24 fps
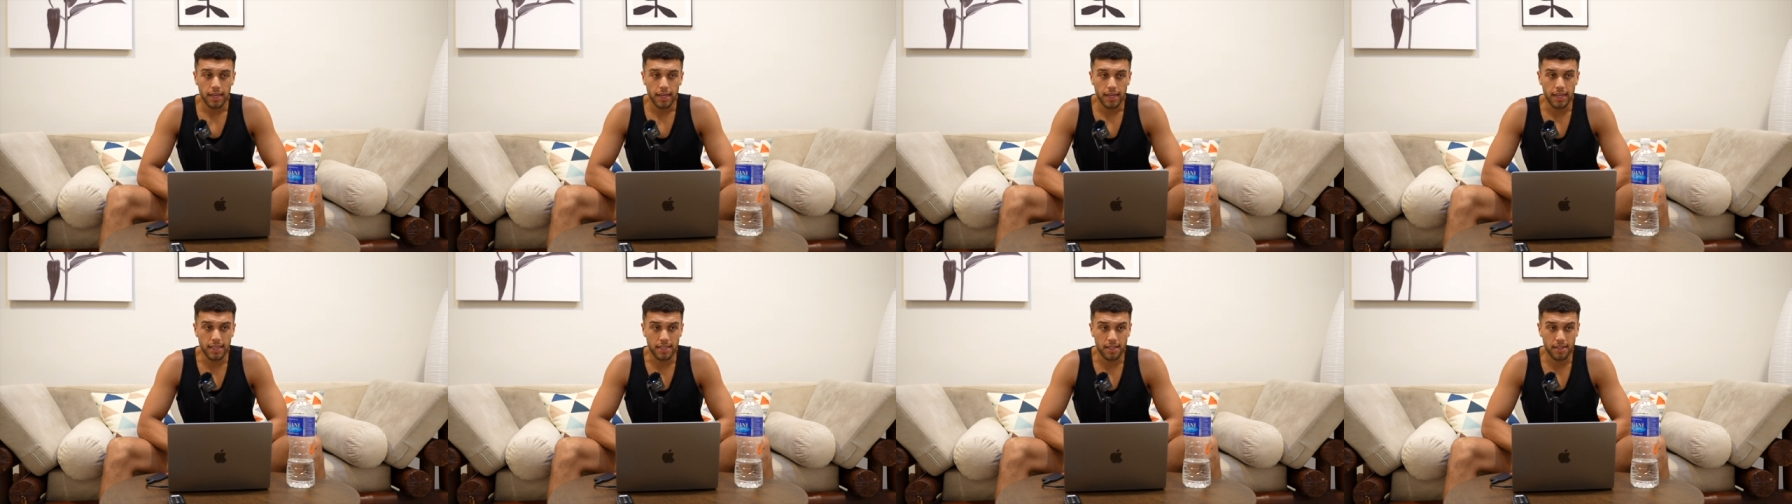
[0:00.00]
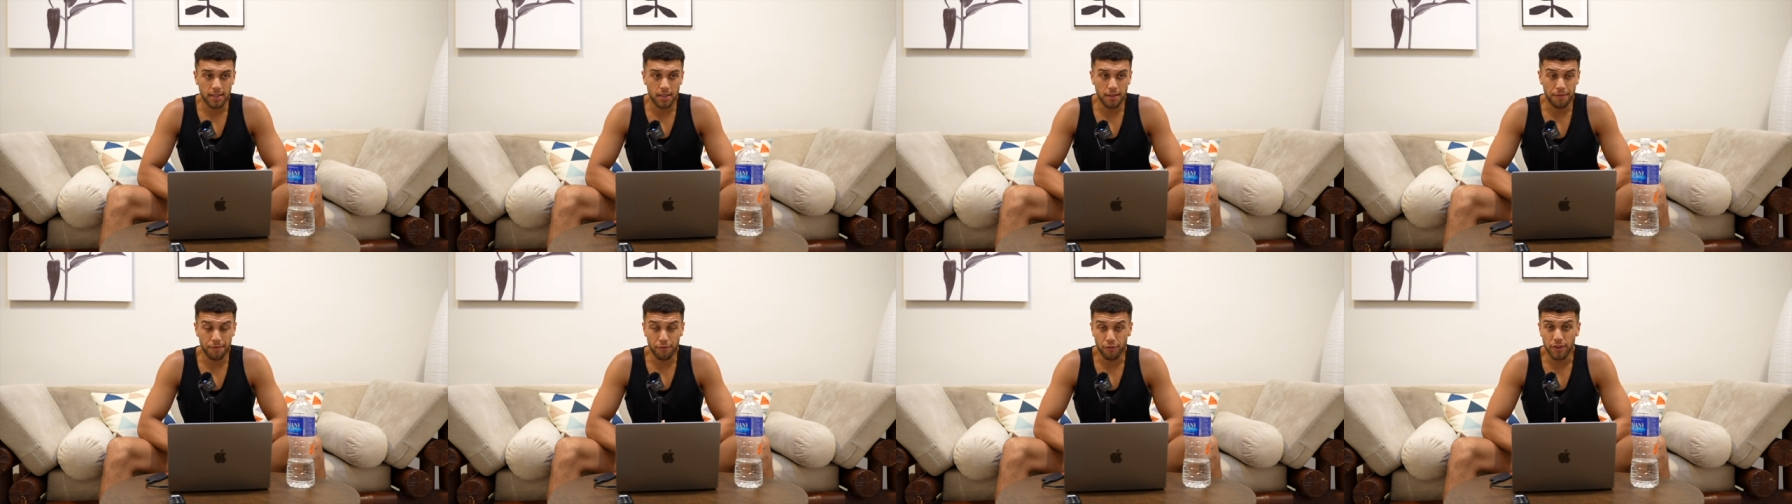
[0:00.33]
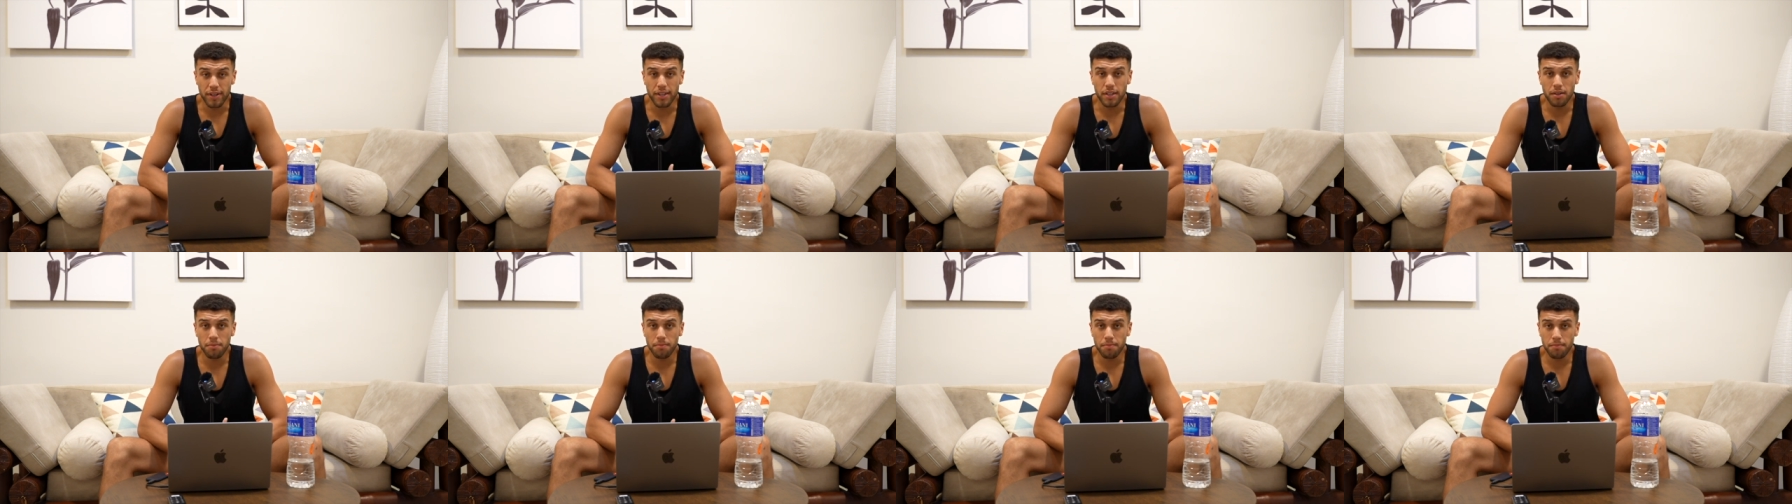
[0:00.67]
it's the
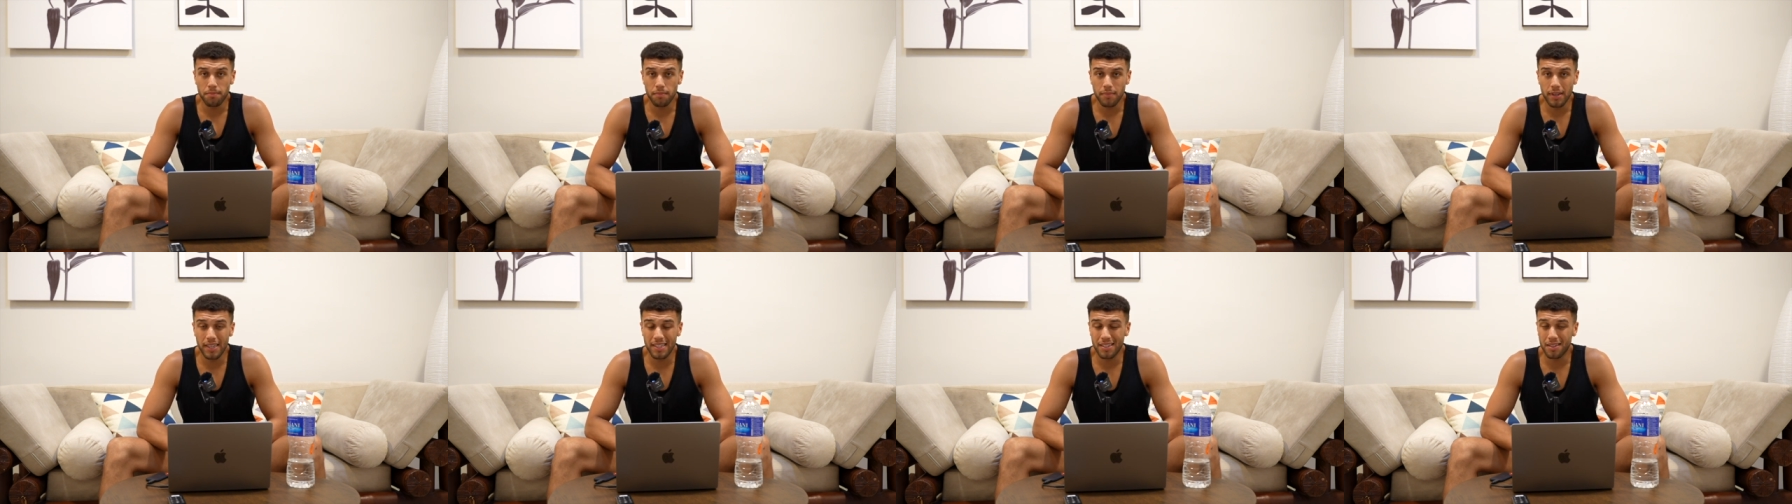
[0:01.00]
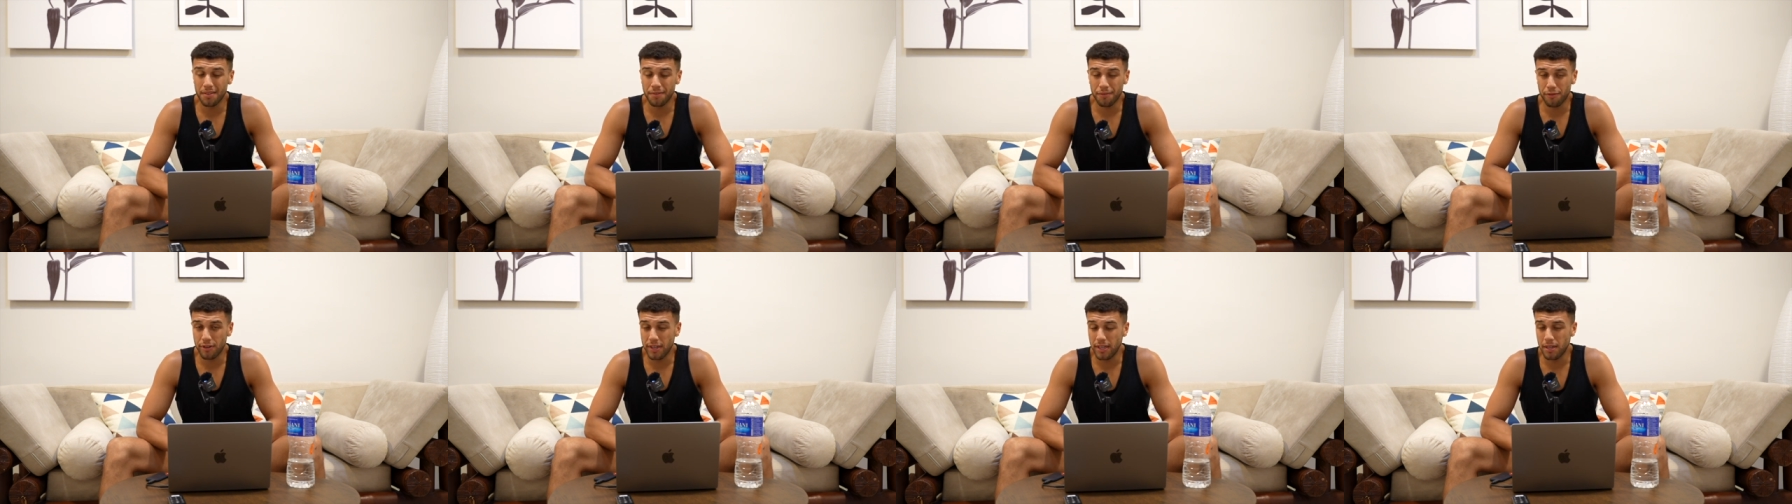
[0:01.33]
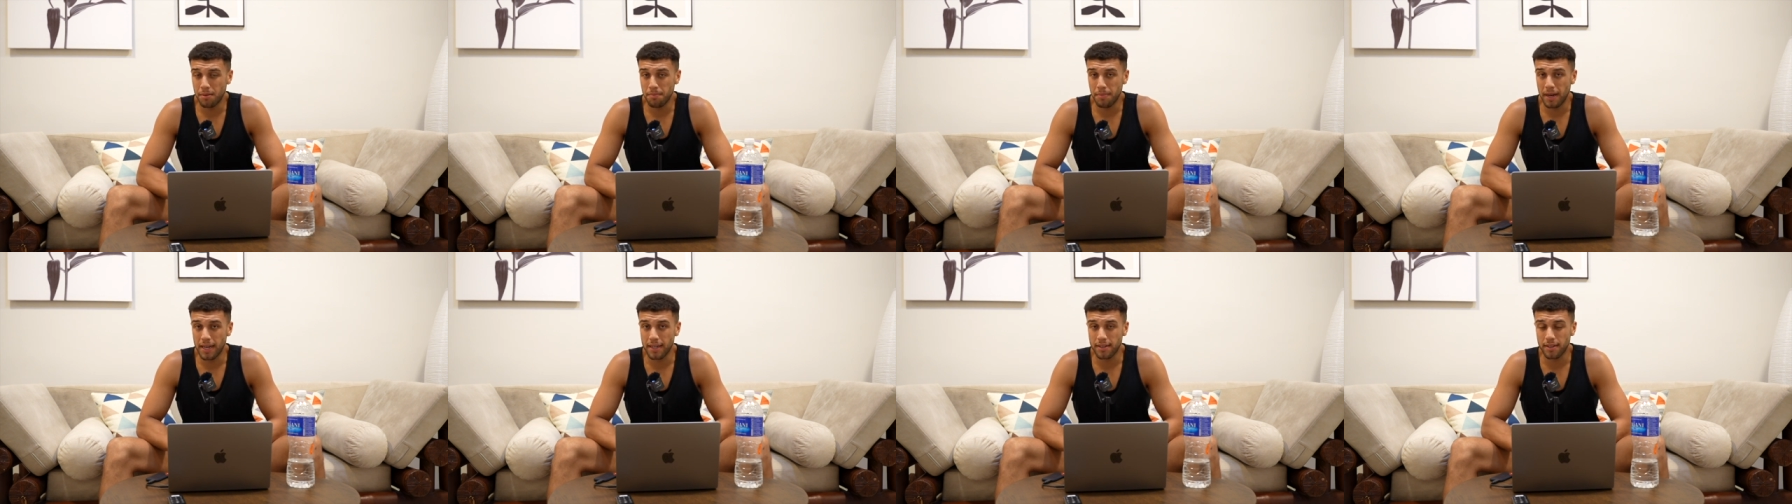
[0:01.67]
freedom it's the
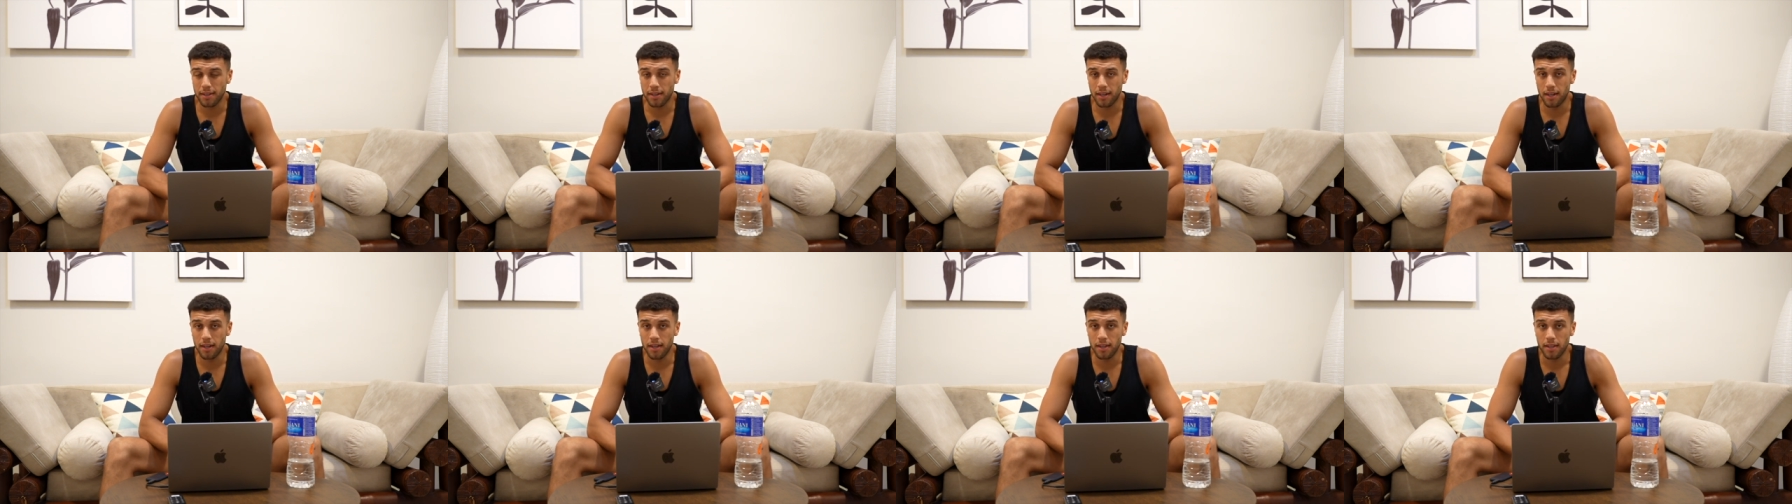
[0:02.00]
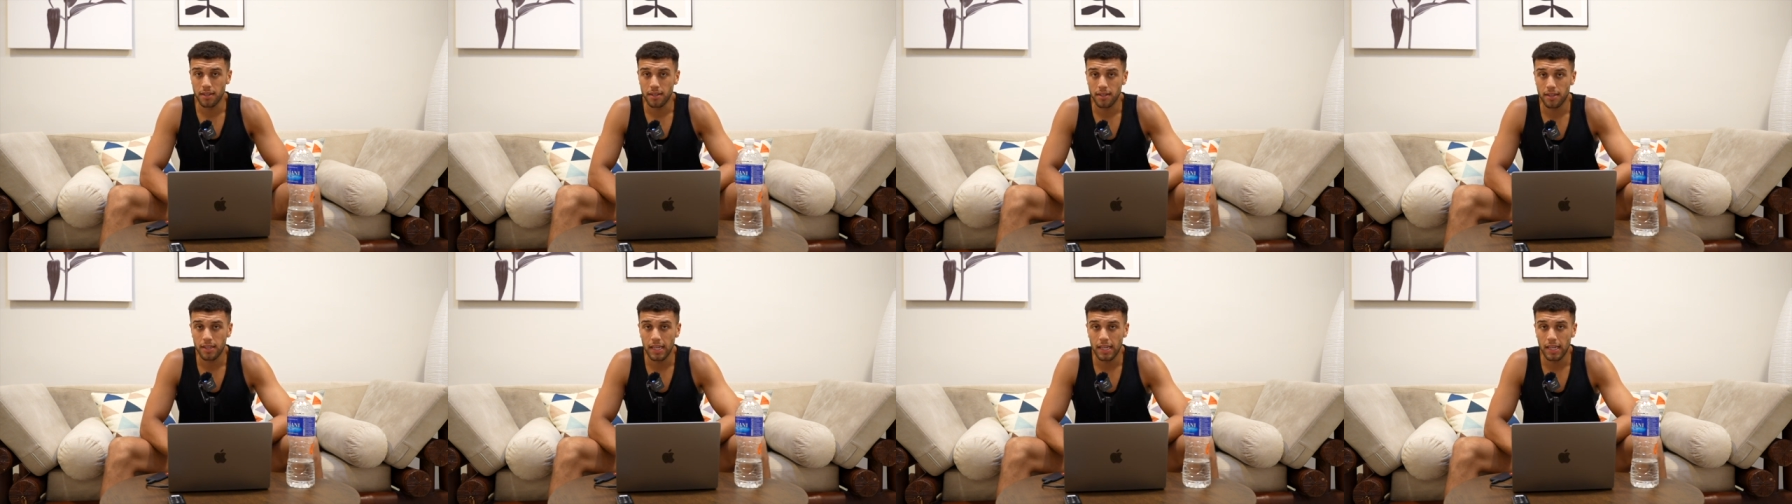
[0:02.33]
freedom basically